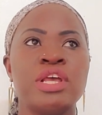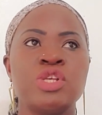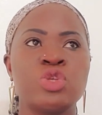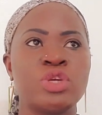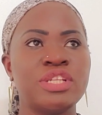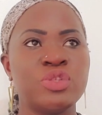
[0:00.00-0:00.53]

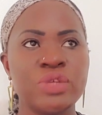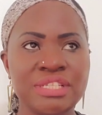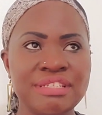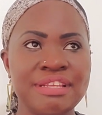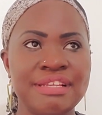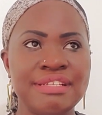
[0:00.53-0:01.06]
So in
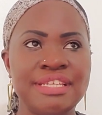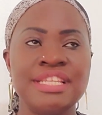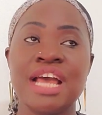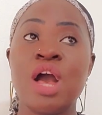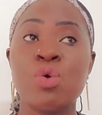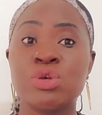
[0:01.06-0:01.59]
2019,
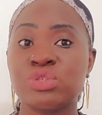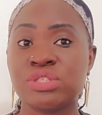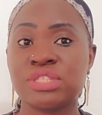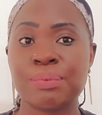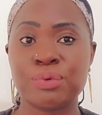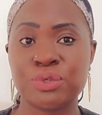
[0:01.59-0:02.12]
I was
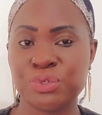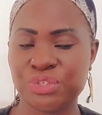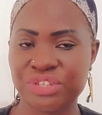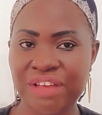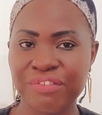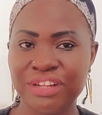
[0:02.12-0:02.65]
also supposed to
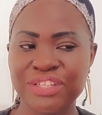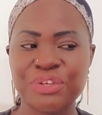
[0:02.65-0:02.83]
travel.